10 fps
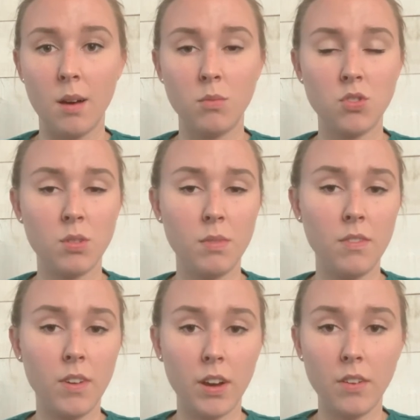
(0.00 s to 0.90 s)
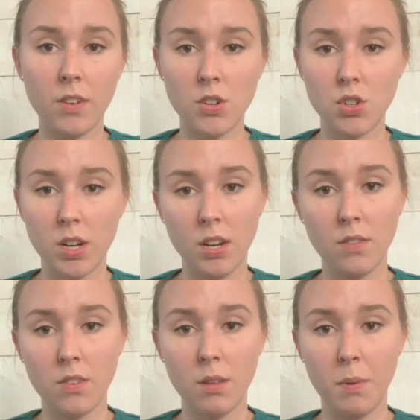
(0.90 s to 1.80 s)
which can be very
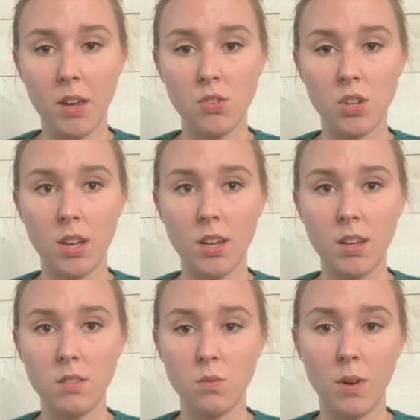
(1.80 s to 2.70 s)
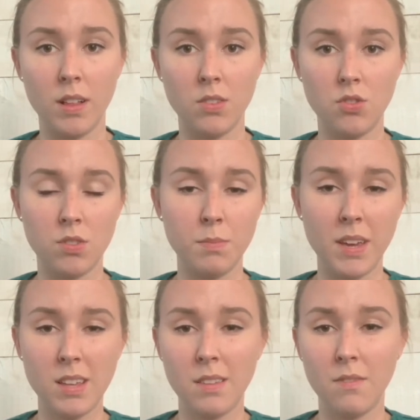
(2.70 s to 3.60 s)
frustrating for the patient, as well as just
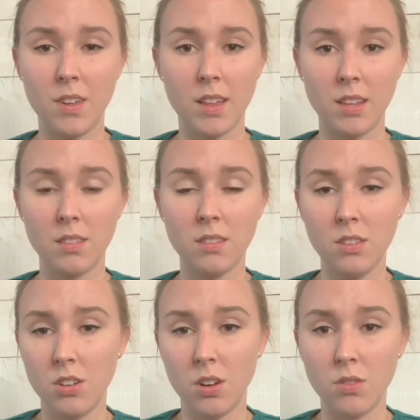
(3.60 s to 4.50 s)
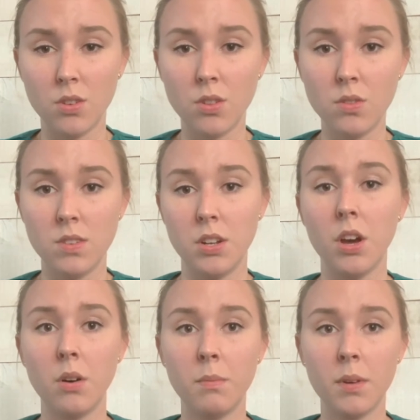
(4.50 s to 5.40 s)
making them feel like, they're losing hope.